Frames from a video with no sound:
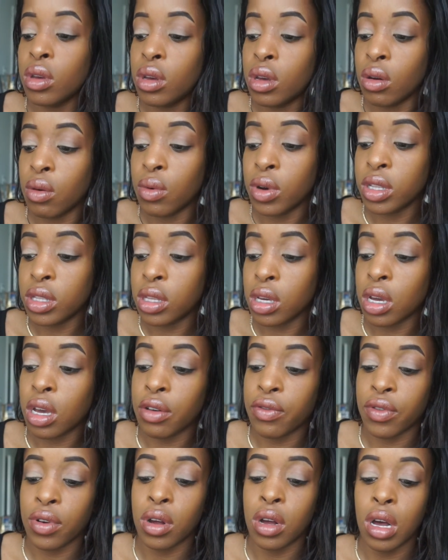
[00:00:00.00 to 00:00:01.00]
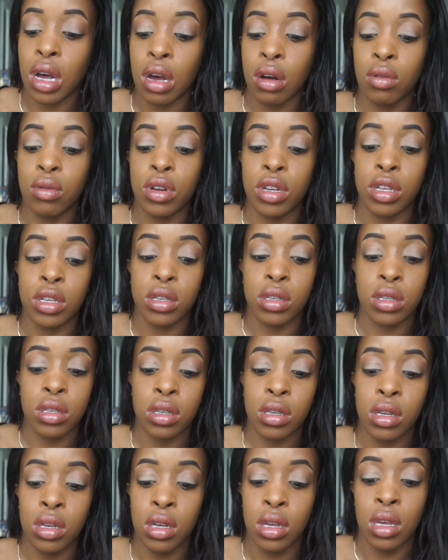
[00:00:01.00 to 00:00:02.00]
And one thing I forgot
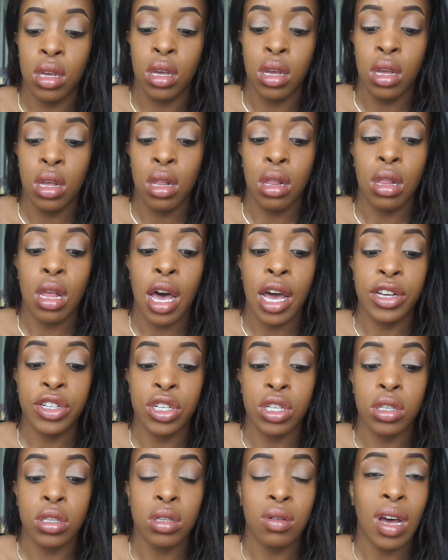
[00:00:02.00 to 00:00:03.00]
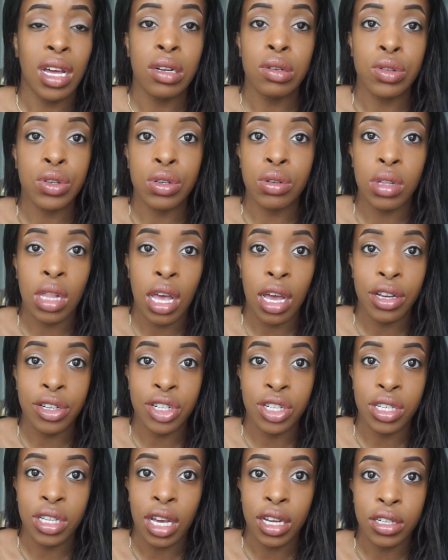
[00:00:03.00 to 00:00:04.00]
was lashes. So I don't do
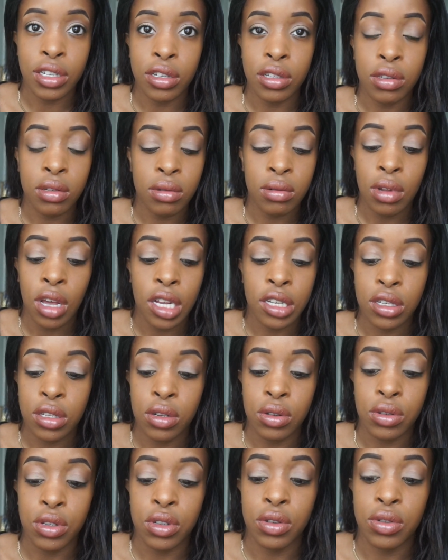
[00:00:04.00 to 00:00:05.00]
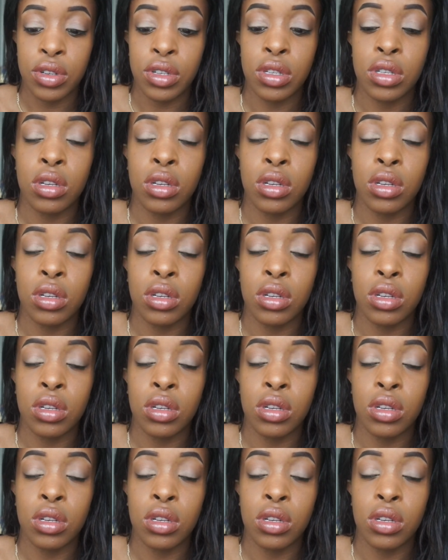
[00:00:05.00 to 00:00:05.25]
lashes. I just don't do it.